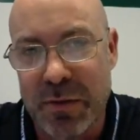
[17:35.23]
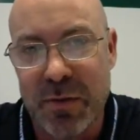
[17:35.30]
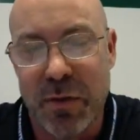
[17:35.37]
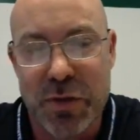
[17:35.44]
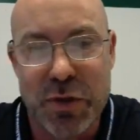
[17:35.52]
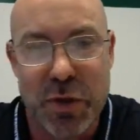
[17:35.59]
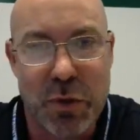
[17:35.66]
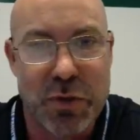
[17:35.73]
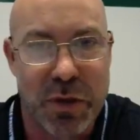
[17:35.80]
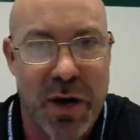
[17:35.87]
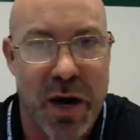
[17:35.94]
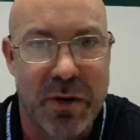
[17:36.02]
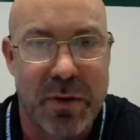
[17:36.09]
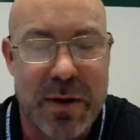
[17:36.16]
Of course, those are
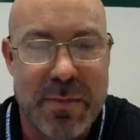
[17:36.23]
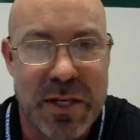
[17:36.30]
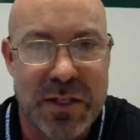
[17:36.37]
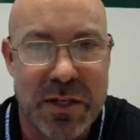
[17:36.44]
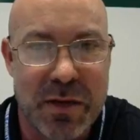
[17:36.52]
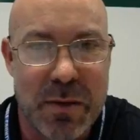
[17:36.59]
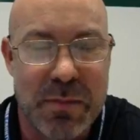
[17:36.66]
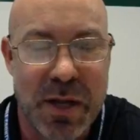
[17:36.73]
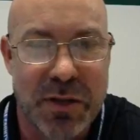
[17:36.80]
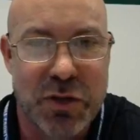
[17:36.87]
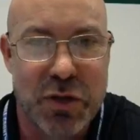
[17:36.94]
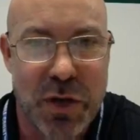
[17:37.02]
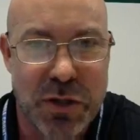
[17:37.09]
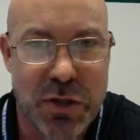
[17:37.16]
concrete masonry
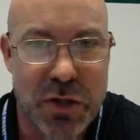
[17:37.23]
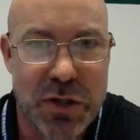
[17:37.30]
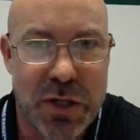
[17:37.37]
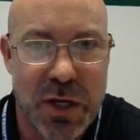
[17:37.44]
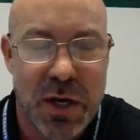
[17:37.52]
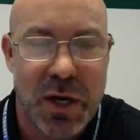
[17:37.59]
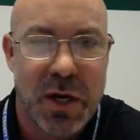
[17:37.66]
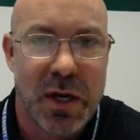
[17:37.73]
block structures,